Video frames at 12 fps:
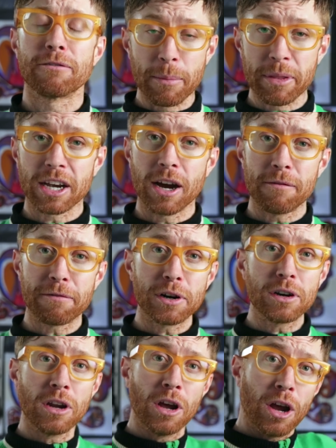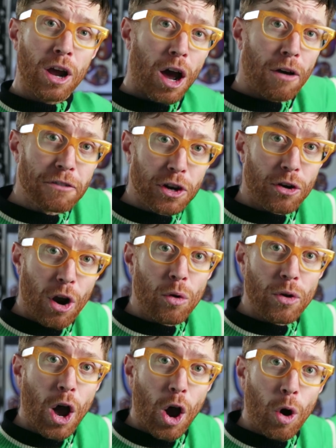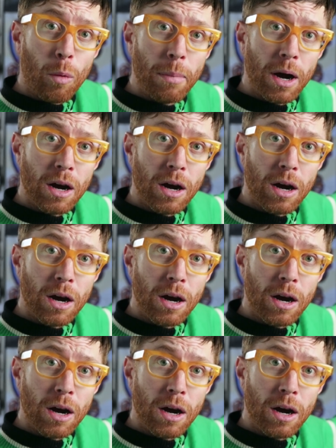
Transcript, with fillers: From the comfort of your own home.